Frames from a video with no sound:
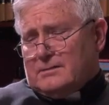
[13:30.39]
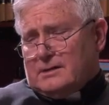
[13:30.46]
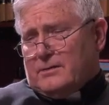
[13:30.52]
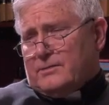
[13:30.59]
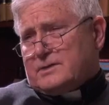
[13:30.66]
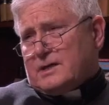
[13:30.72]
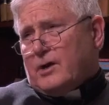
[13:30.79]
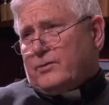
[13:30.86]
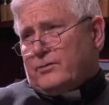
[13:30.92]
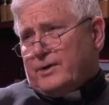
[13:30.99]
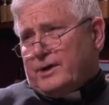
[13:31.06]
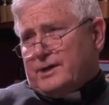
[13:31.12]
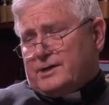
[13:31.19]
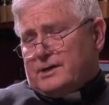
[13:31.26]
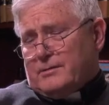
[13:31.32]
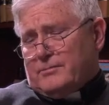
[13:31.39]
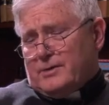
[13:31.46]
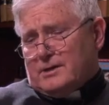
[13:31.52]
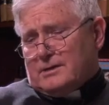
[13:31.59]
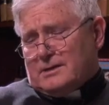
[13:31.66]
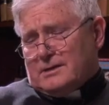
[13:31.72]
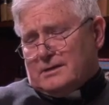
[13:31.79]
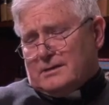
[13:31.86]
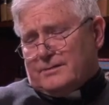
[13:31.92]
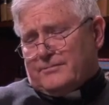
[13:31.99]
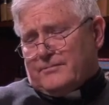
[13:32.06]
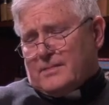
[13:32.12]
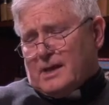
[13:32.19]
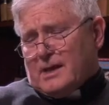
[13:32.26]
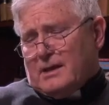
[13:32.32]
there was outrage among the
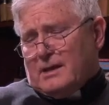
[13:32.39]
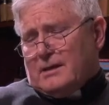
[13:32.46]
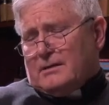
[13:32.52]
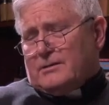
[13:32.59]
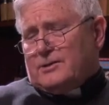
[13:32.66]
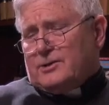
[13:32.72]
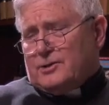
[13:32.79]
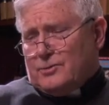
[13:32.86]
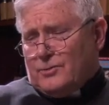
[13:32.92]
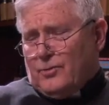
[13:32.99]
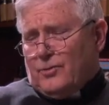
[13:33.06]
New